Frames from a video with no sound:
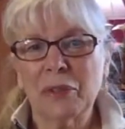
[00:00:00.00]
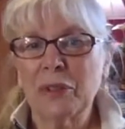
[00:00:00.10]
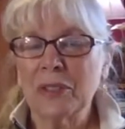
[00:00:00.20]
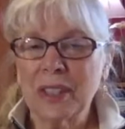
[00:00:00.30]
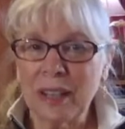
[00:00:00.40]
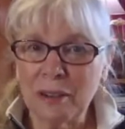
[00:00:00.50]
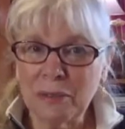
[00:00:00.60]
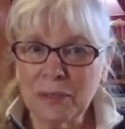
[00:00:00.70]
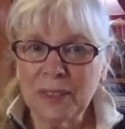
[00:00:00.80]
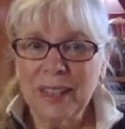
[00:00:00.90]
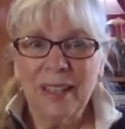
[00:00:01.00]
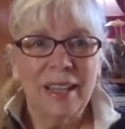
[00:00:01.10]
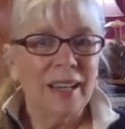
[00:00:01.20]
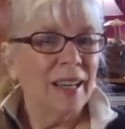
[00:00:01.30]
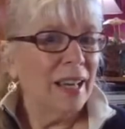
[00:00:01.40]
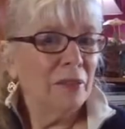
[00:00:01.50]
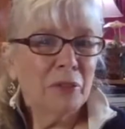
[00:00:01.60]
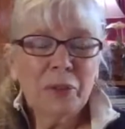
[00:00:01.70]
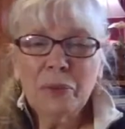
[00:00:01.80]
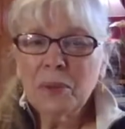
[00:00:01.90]
yourself and
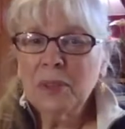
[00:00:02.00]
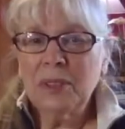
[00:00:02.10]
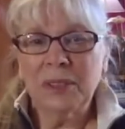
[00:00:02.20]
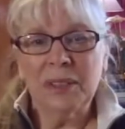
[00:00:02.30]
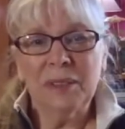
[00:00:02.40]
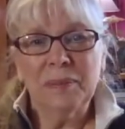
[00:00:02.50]
for the world.